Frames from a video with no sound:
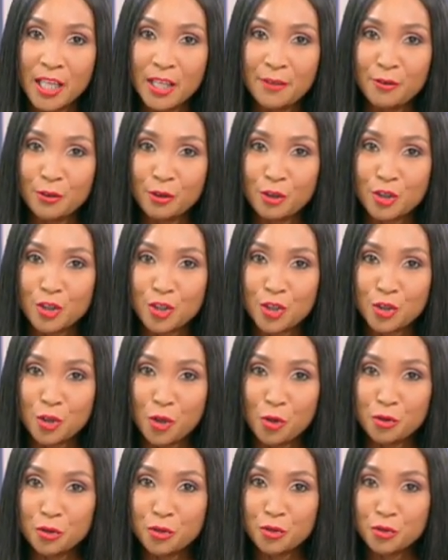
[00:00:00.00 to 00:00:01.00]
If you could just
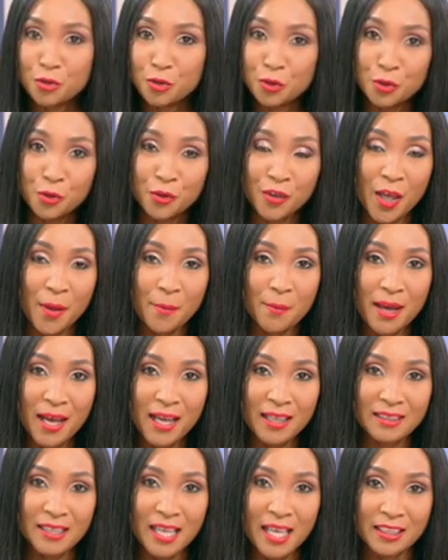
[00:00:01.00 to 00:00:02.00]
go through them
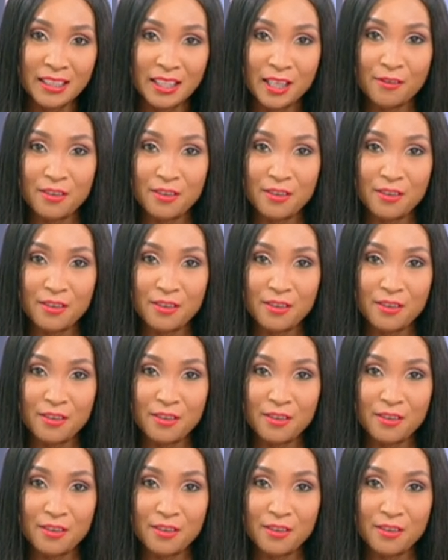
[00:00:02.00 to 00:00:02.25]
and, and,